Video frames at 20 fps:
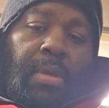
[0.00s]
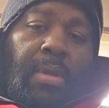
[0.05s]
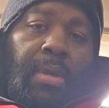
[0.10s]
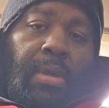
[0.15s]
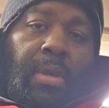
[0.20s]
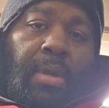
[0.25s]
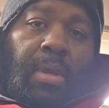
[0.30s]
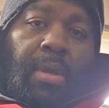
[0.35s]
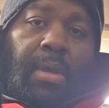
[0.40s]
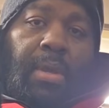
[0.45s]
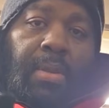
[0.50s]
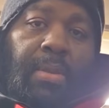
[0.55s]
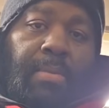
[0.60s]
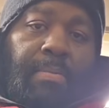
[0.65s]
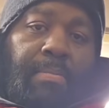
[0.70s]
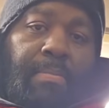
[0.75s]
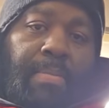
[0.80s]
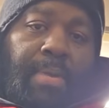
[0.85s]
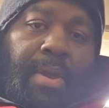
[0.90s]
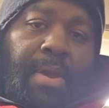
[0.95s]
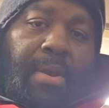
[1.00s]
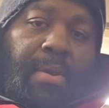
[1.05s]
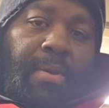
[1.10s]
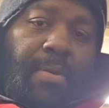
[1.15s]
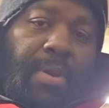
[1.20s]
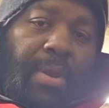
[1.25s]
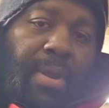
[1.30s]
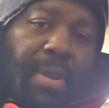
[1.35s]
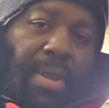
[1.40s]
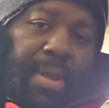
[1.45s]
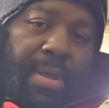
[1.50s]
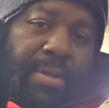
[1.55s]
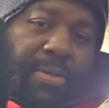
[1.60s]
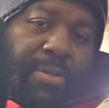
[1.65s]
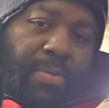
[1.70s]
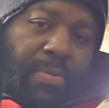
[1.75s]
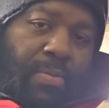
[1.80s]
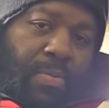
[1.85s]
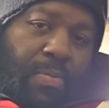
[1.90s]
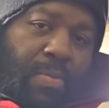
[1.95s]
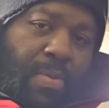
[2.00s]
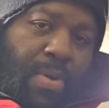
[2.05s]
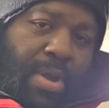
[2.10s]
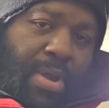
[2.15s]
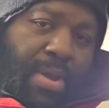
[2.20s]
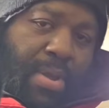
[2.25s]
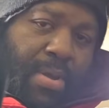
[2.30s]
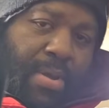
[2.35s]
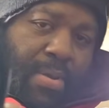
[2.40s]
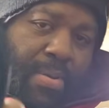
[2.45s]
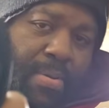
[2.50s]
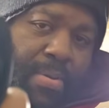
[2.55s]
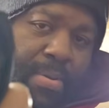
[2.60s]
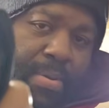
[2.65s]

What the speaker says: and the bearing as well.